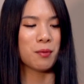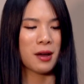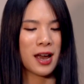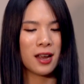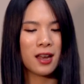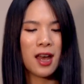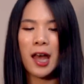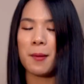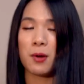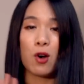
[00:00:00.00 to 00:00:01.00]
bag,
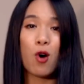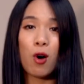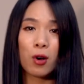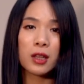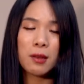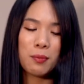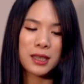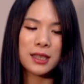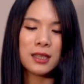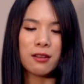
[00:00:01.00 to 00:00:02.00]
but all the
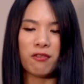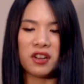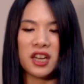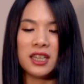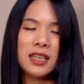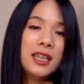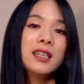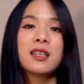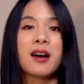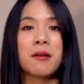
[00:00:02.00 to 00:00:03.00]
business
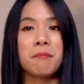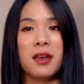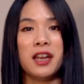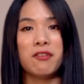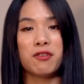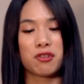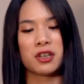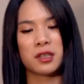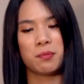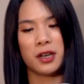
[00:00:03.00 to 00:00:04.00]
affinities are made for
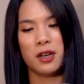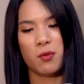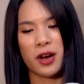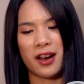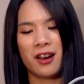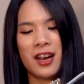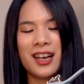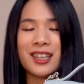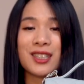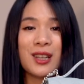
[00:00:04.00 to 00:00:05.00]
crossbody wear.
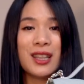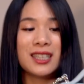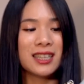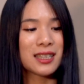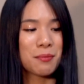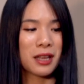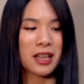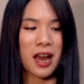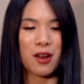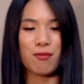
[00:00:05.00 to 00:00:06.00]
So this is something
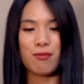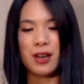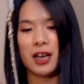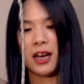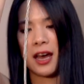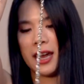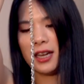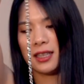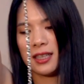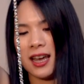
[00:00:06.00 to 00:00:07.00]
that I really
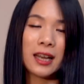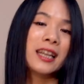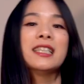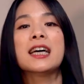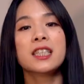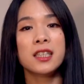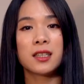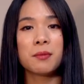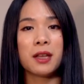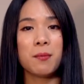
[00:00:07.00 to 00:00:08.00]
liked, and it's actually
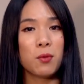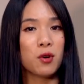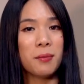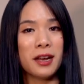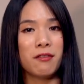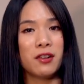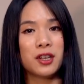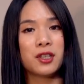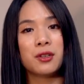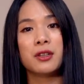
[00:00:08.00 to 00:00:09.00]
something more
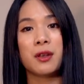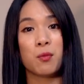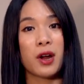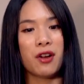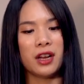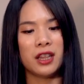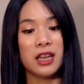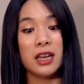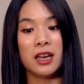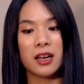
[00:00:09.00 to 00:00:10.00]
beneficial than wearing the